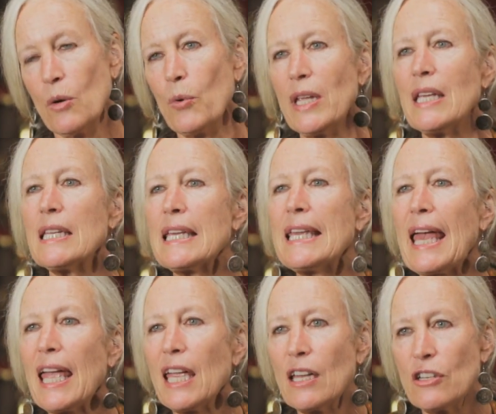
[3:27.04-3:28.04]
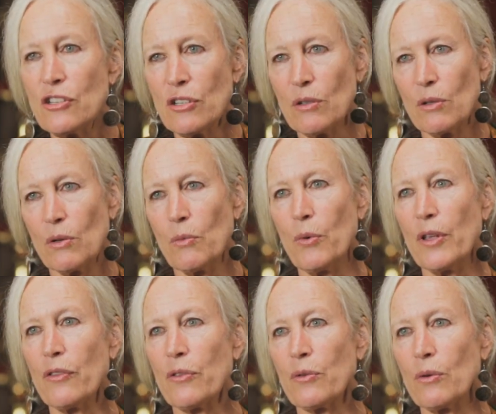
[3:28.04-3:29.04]
We engage
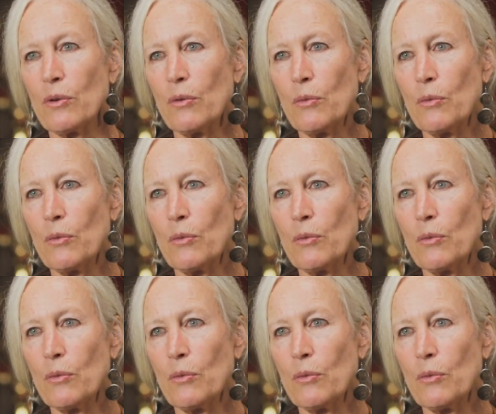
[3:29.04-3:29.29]
with